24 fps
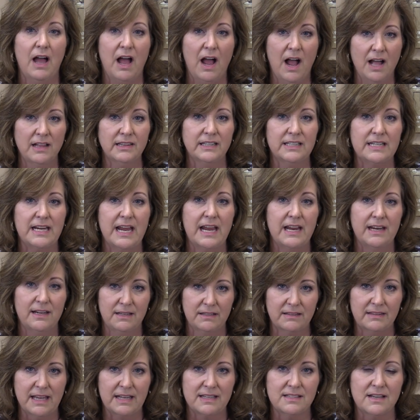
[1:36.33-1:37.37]
holiday
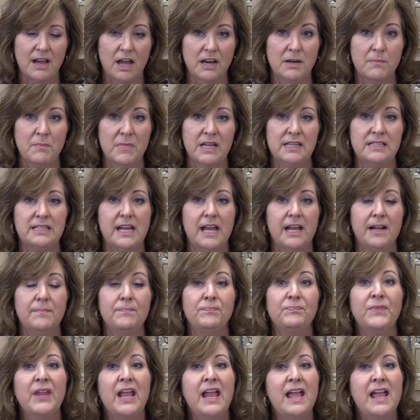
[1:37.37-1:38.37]
that's on a Monday.